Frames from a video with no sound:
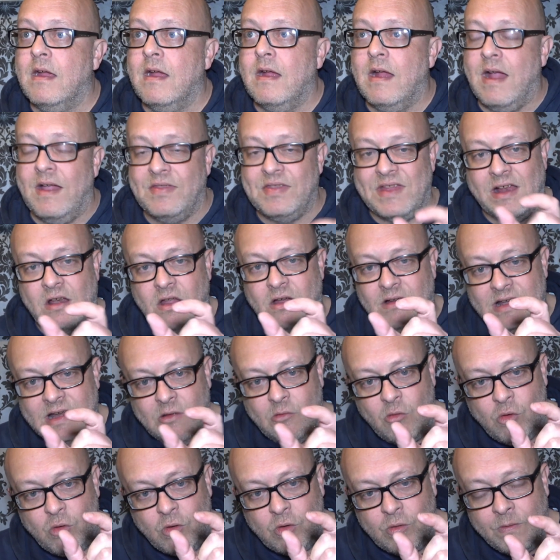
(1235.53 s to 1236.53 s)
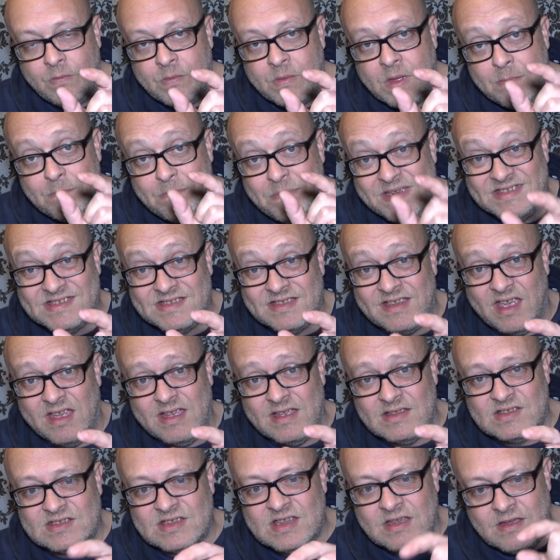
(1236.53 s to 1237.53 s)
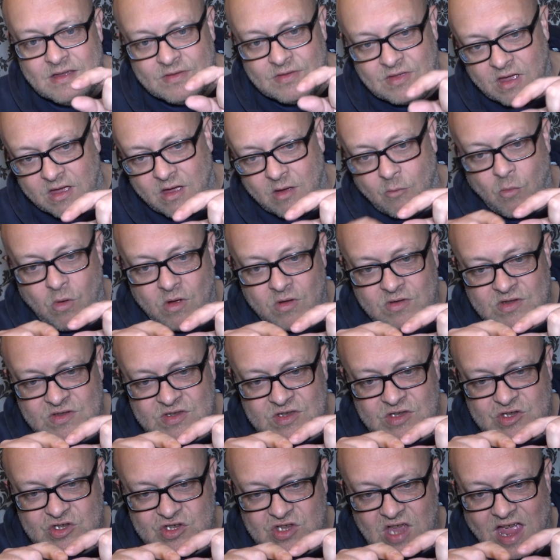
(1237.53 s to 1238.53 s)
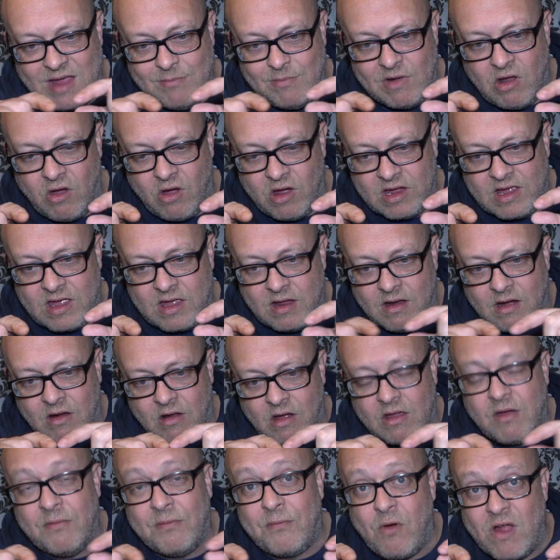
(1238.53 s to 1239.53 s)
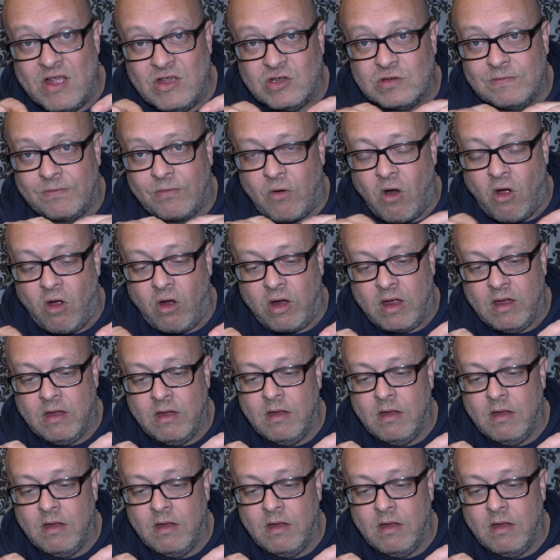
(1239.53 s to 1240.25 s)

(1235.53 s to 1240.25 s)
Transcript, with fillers: and they're like little biscuits that one's shaped like like a French fry